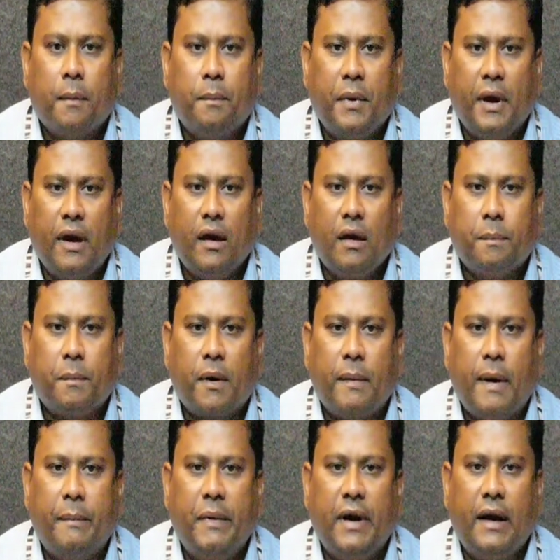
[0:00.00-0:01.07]
P
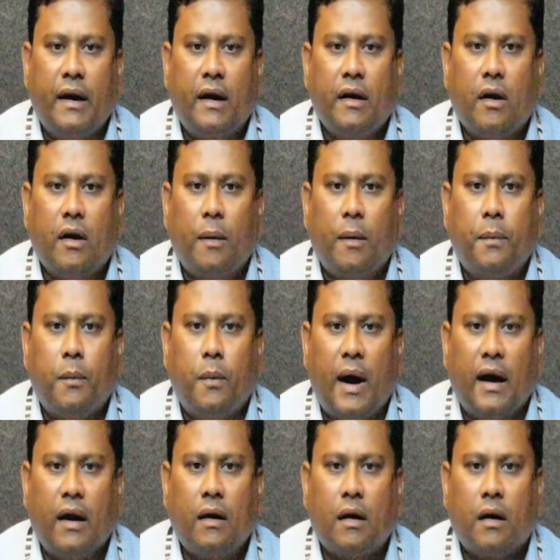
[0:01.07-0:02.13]
probability of
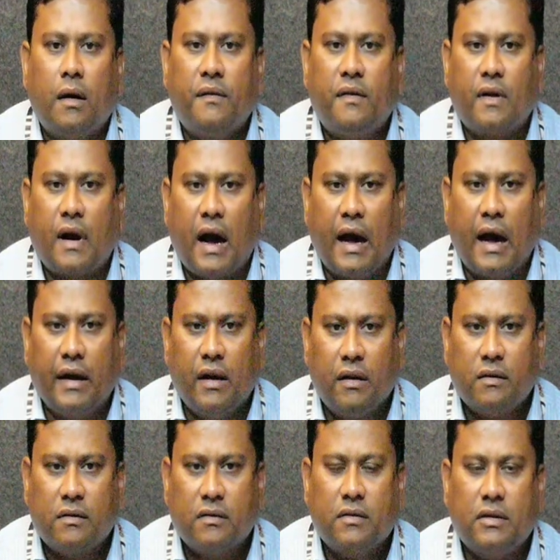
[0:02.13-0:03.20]
want over I,
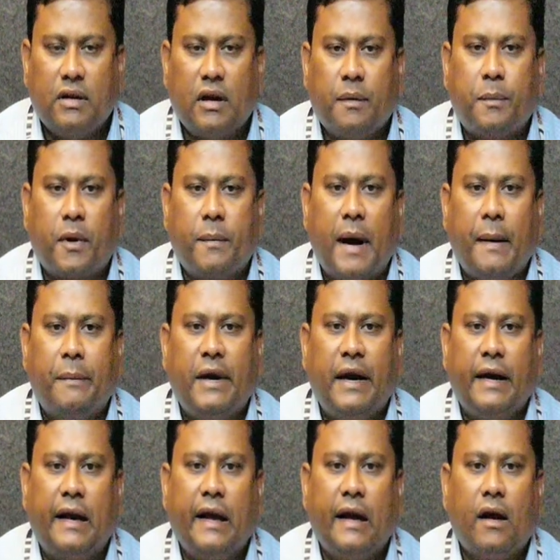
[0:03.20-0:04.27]
then
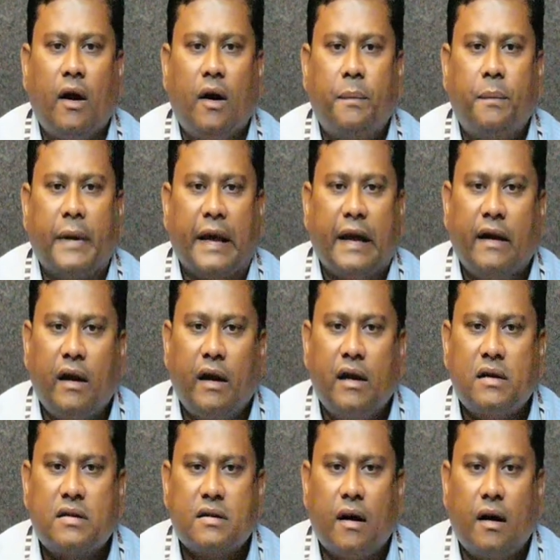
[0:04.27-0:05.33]
probability of
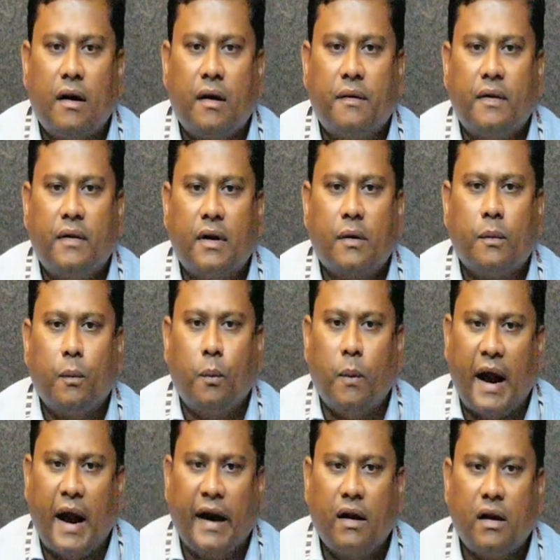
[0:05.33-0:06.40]
English over
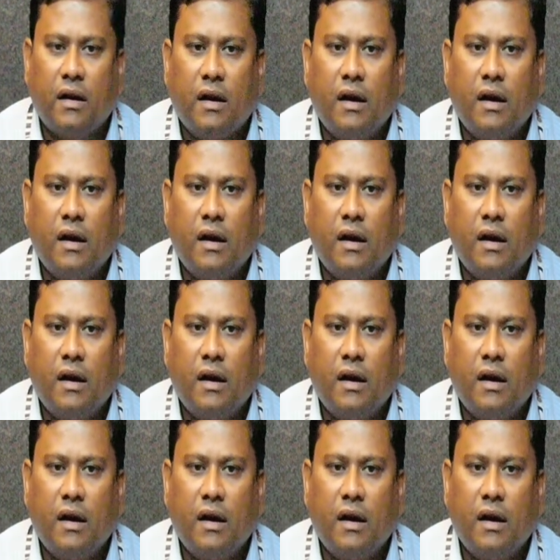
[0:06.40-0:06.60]
want,